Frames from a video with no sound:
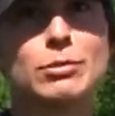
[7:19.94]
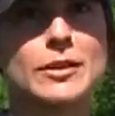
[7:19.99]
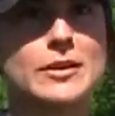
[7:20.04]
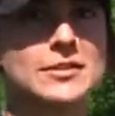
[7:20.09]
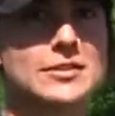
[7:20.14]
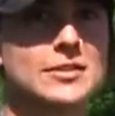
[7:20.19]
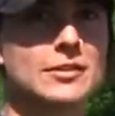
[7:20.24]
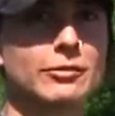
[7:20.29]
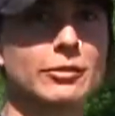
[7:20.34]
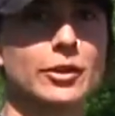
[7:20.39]

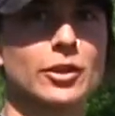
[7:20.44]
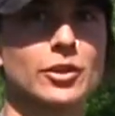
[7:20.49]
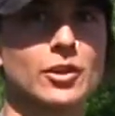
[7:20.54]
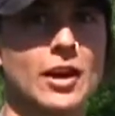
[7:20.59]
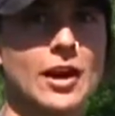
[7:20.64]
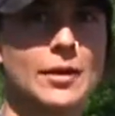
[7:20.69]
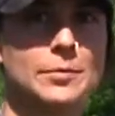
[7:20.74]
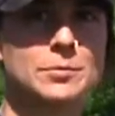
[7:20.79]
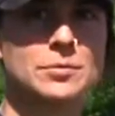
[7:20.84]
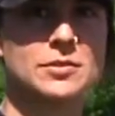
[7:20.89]
plus different
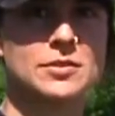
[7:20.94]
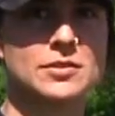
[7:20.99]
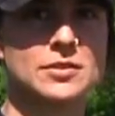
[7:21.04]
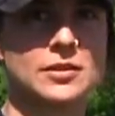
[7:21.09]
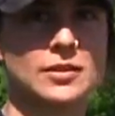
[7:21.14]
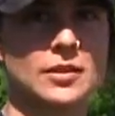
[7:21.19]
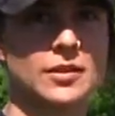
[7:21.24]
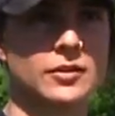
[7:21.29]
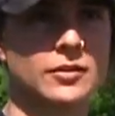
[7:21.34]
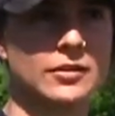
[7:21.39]
crops,
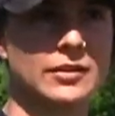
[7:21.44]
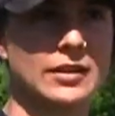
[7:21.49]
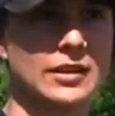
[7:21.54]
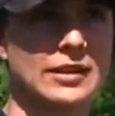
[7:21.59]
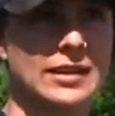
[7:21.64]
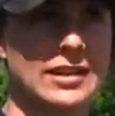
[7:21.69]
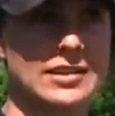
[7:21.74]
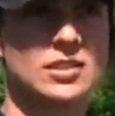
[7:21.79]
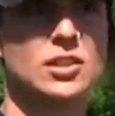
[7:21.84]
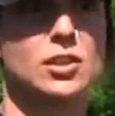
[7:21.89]
and
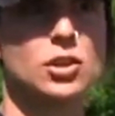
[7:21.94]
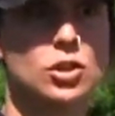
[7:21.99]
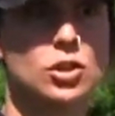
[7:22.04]
that's a